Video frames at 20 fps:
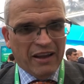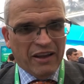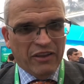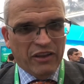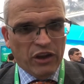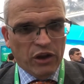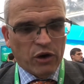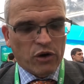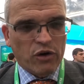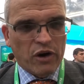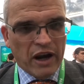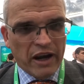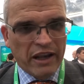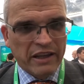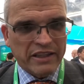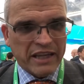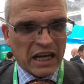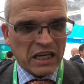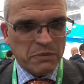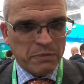Ukrainian
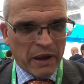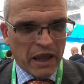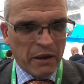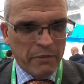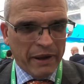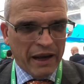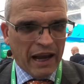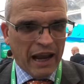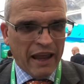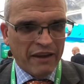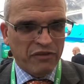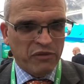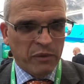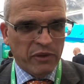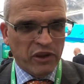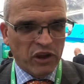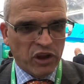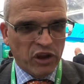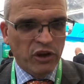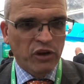taxpayer, be left with
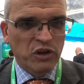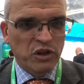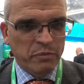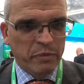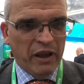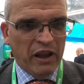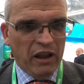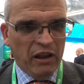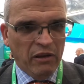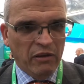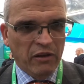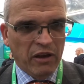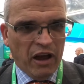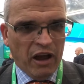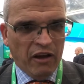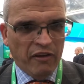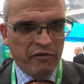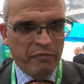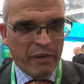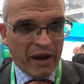a huge bill
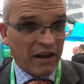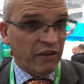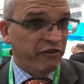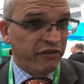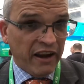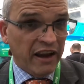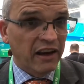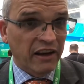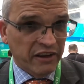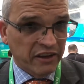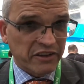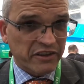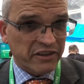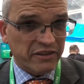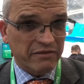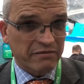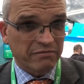of bank failures?